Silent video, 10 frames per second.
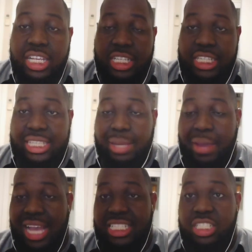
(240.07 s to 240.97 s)
a
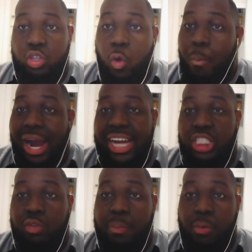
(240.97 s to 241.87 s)
team has nobody
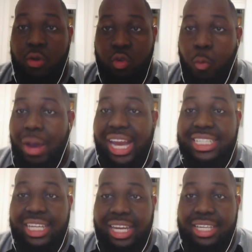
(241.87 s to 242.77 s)
to report, nobody
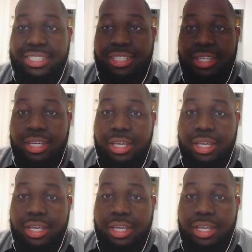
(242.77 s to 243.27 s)
to list,